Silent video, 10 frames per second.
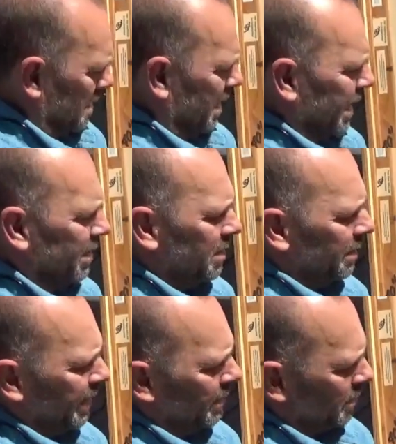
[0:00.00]
9 El
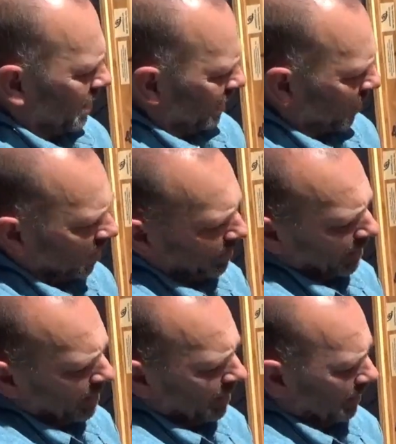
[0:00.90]
Camino Drive, Corte
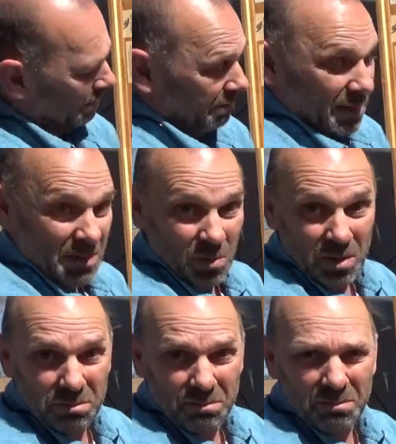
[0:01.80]
Madera. That's
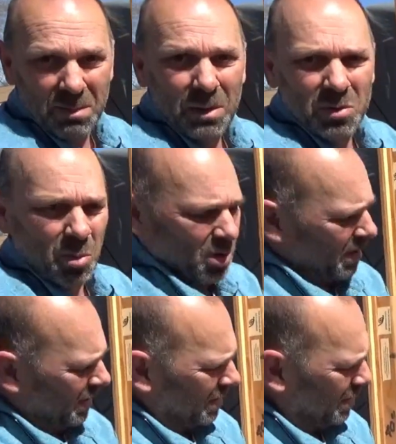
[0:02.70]
where I was born.
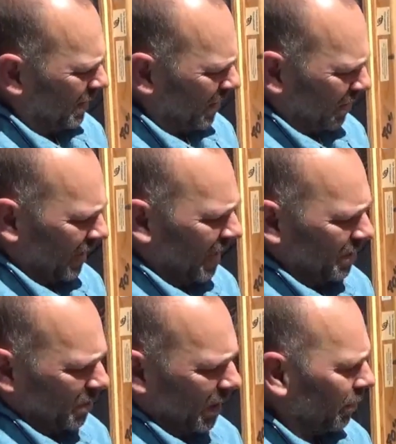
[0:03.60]
That was the
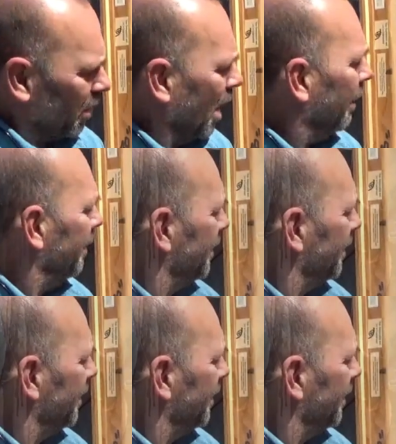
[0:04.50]
house where I grew up.